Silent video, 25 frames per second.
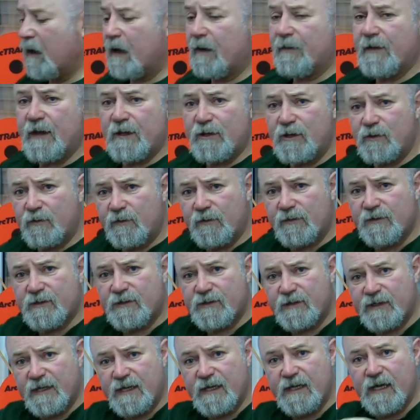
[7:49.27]
and then you can
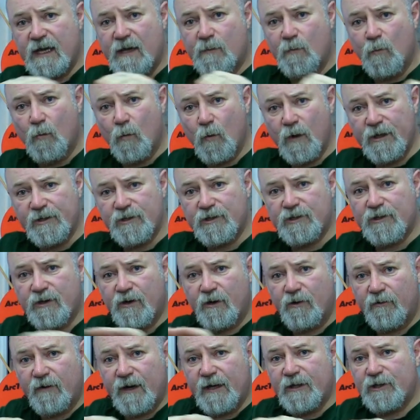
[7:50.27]
see in which
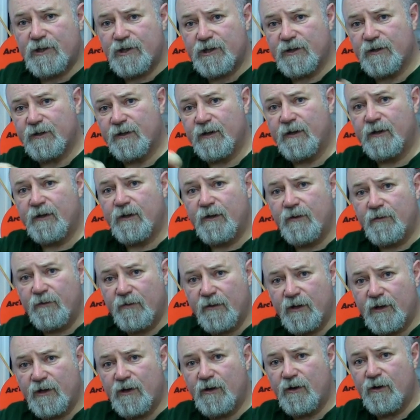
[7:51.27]
direction
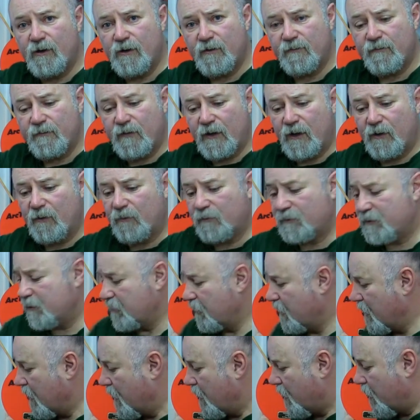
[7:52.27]
the curve
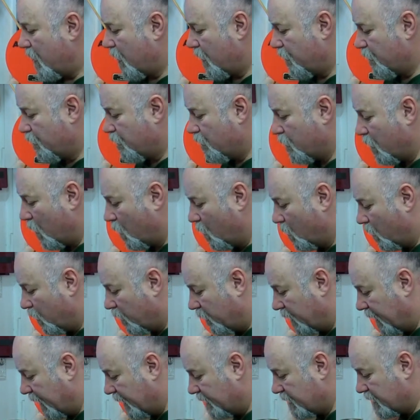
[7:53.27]
goes and
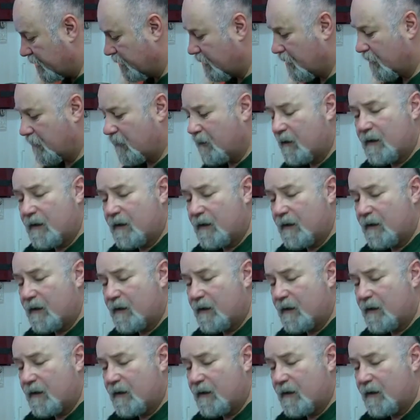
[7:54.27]
roller it